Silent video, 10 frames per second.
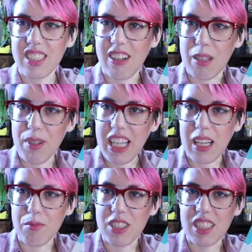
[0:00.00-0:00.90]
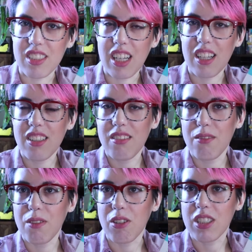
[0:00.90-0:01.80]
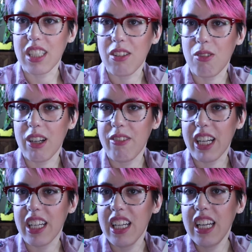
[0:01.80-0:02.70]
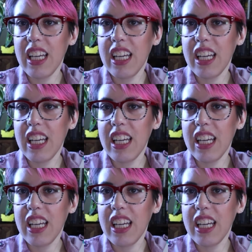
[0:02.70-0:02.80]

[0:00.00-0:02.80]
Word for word: Sorry, my camera's still not focusing quite right.